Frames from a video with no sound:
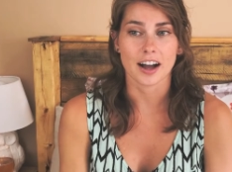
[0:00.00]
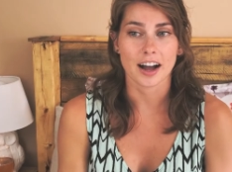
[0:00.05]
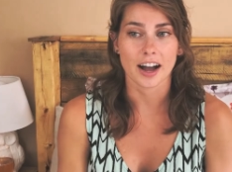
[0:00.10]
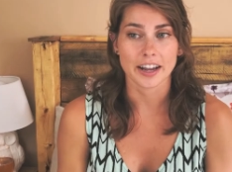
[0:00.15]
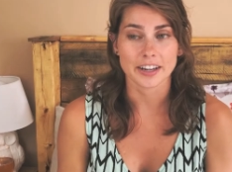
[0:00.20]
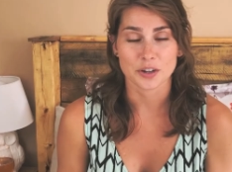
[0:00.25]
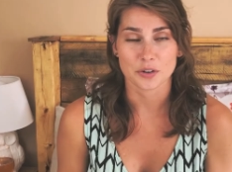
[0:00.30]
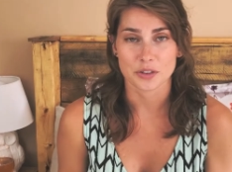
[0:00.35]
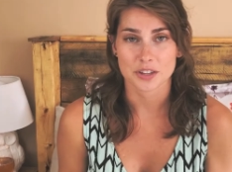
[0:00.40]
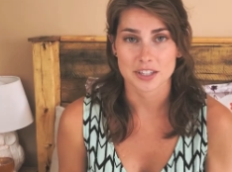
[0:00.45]

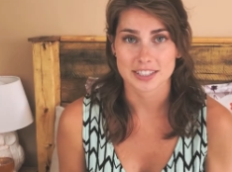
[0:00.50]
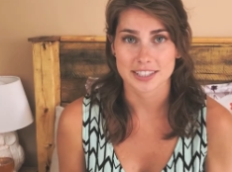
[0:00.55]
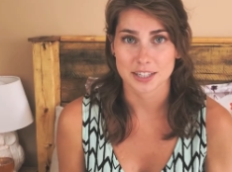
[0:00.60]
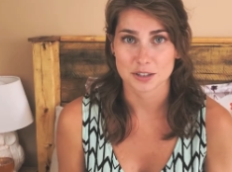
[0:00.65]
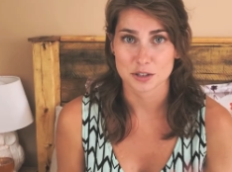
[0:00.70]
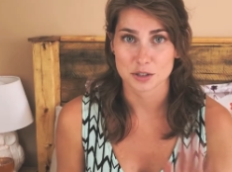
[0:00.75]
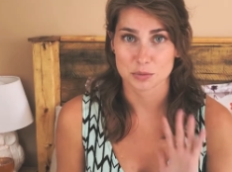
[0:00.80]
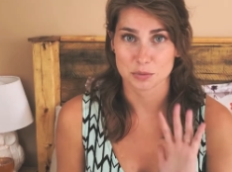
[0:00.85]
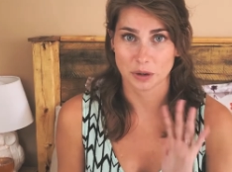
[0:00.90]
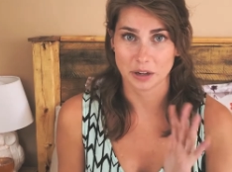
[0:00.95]
I know this
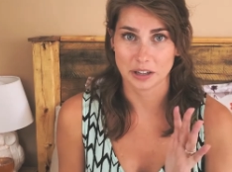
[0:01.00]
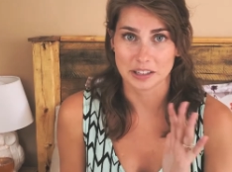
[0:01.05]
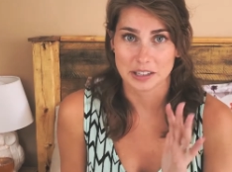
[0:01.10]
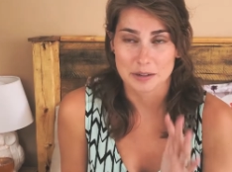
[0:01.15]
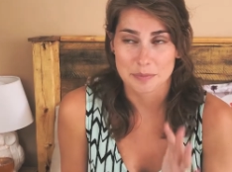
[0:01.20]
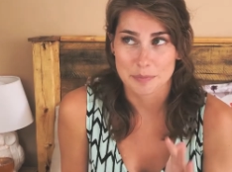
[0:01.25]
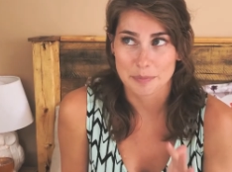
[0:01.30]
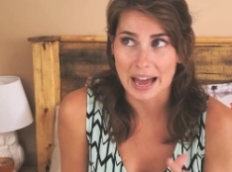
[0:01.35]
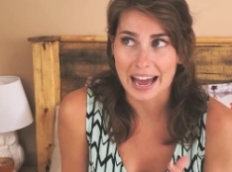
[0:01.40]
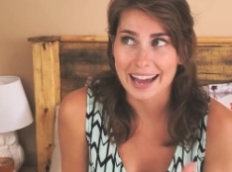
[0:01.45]
sounds
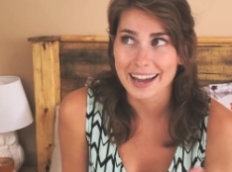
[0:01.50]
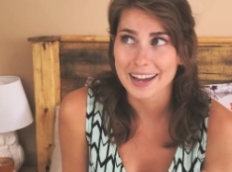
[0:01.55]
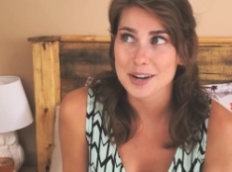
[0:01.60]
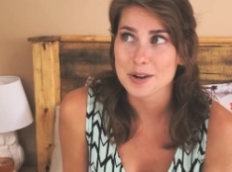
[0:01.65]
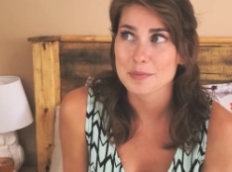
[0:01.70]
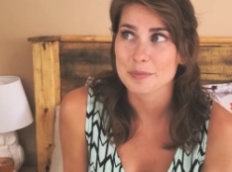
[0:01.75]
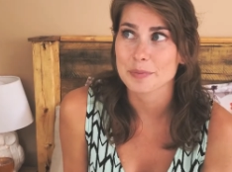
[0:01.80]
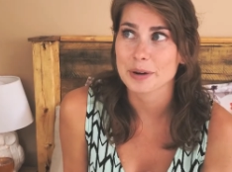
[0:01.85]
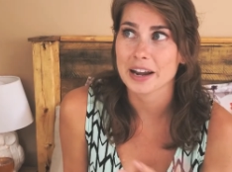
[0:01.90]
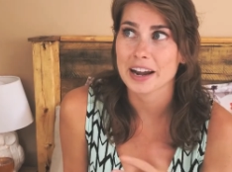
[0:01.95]
really
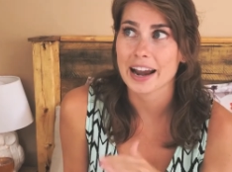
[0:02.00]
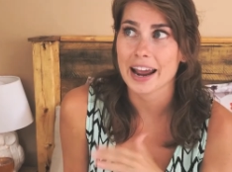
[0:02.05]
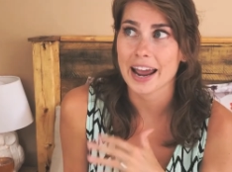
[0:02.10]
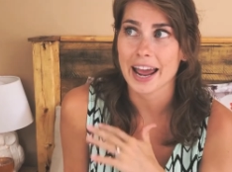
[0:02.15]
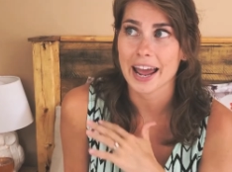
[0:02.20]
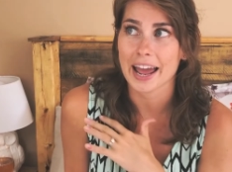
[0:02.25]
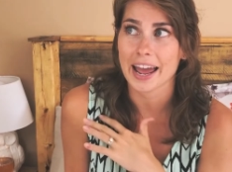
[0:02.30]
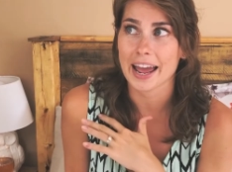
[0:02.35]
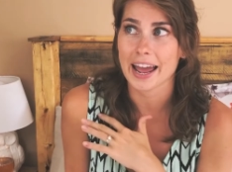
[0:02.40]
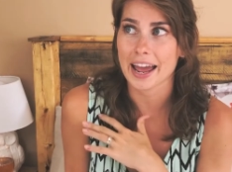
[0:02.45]
bad, but
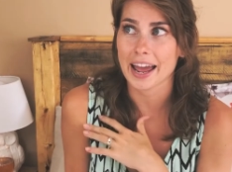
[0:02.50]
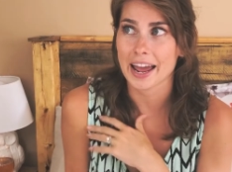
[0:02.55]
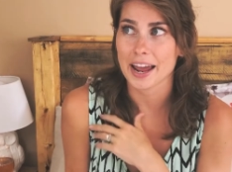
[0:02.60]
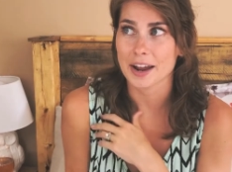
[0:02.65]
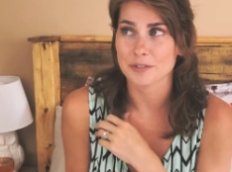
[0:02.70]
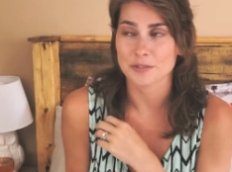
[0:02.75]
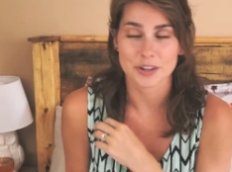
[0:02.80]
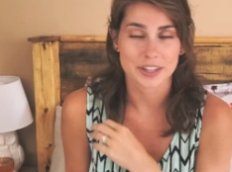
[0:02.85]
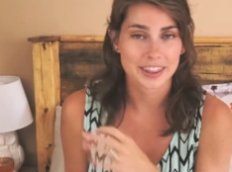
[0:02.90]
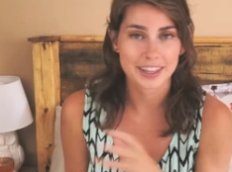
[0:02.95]

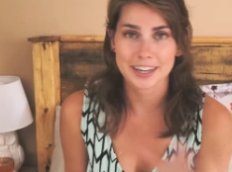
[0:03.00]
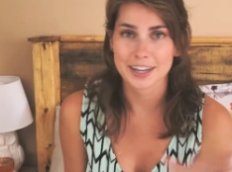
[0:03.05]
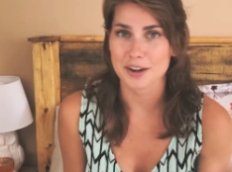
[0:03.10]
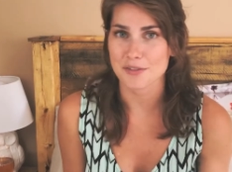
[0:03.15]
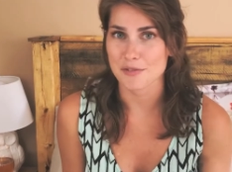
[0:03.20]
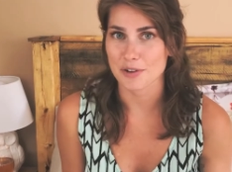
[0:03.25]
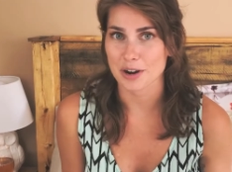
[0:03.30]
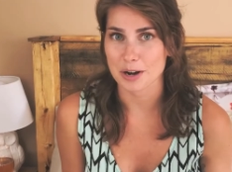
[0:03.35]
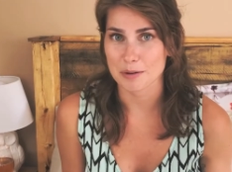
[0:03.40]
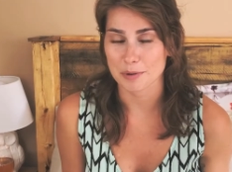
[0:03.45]
everything
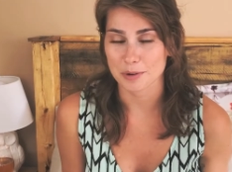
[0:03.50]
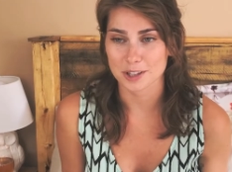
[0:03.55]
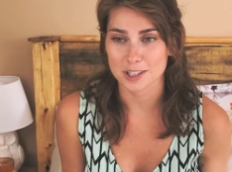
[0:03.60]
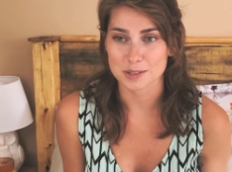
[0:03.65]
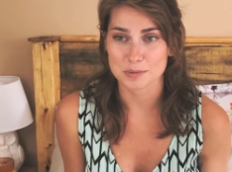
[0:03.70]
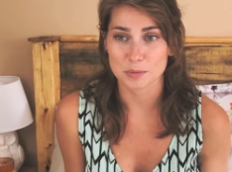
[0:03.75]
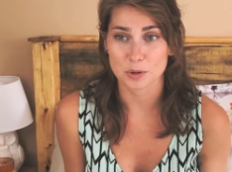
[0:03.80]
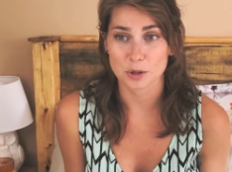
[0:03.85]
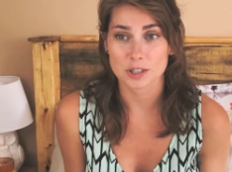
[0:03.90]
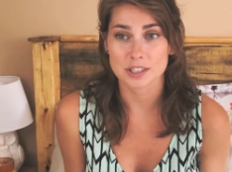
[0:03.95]
I've read about
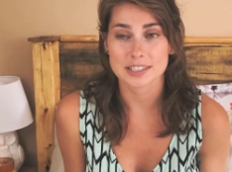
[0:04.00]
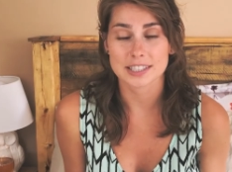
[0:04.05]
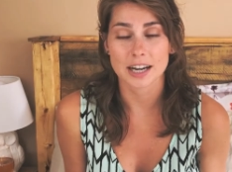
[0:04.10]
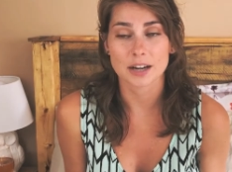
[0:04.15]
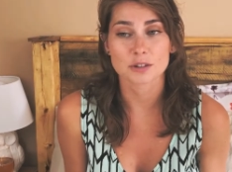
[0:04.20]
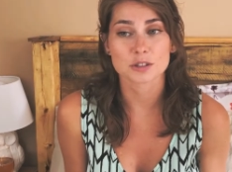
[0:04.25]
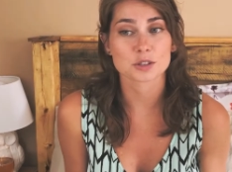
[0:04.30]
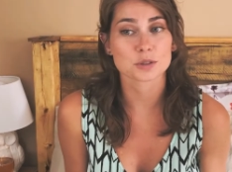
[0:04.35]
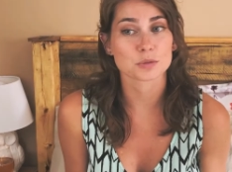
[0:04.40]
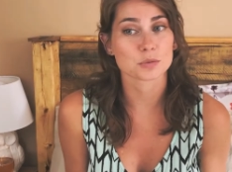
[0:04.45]
this book
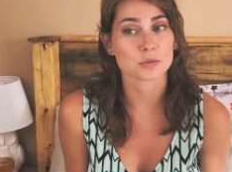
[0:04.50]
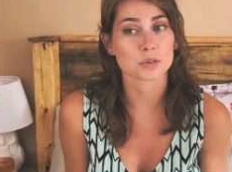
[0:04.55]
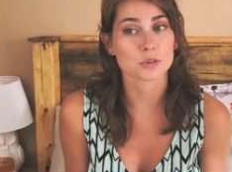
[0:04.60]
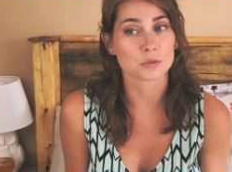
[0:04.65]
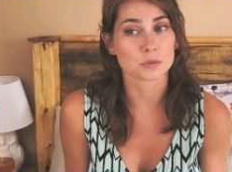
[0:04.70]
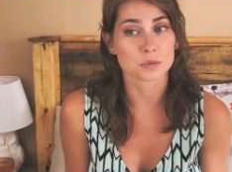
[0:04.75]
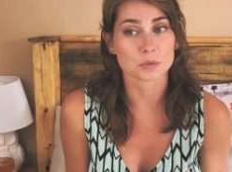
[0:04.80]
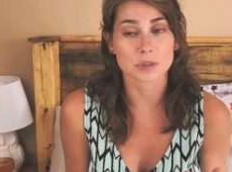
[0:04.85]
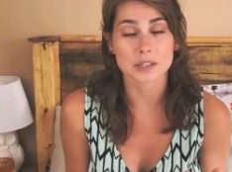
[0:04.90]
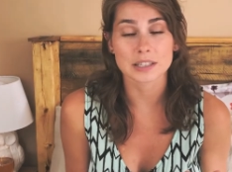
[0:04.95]
sounds
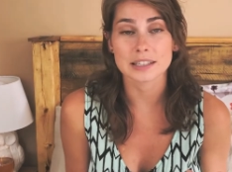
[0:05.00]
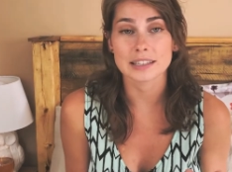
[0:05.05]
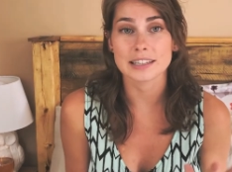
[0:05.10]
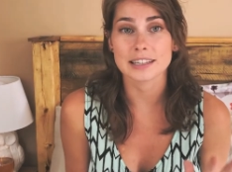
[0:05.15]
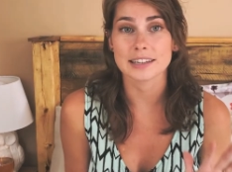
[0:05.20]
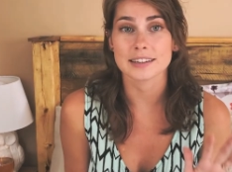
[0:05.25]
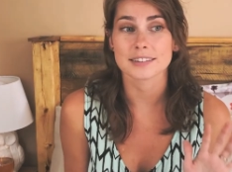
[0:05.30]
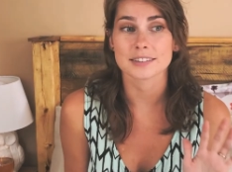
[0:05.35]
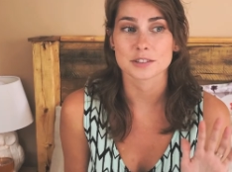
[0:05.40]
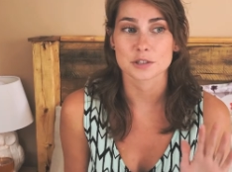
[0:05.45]

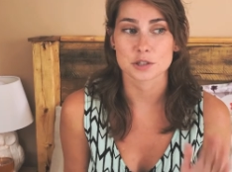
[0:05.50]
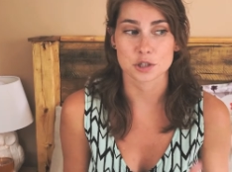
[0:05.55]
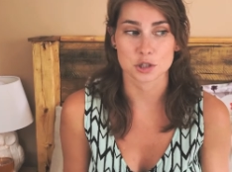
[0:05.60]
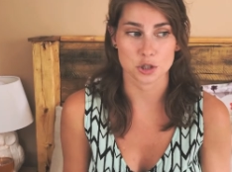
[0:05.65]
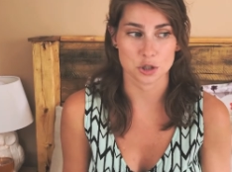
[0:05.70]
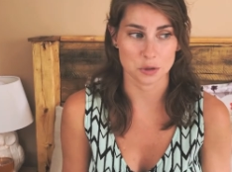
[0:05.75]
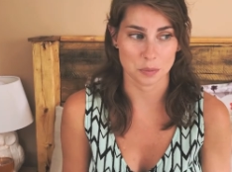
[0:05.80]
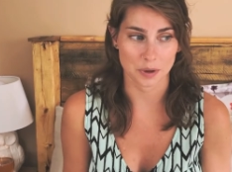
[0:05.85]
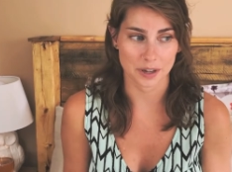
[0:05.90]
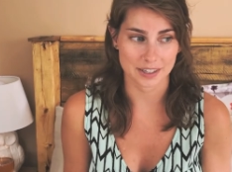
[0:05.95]
really
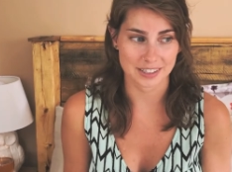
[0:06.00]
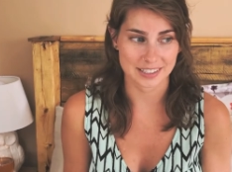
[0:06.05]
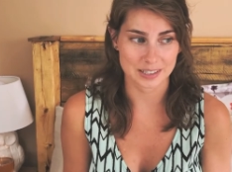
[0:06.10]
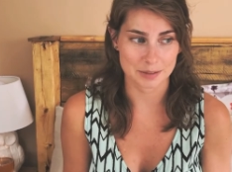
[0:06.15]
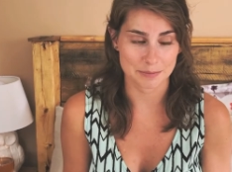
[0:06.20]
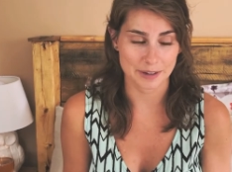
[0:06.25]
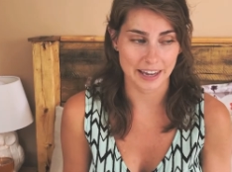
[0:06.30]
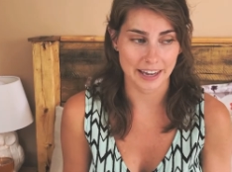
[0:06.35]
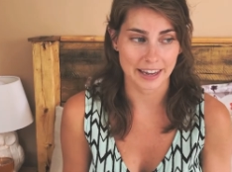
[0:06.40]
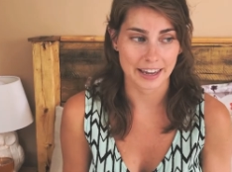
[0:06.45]
stupid
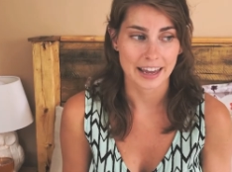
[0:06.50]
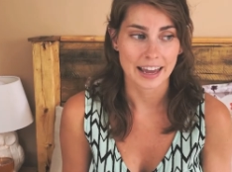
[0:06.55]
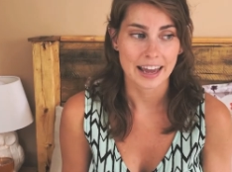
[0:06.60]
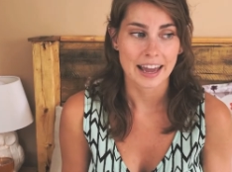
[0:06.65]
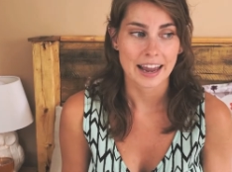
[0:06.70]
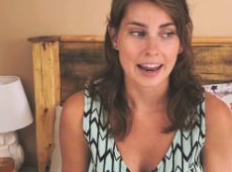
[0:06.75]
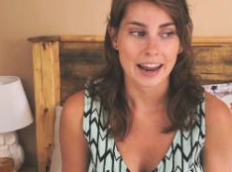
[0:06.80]
to me.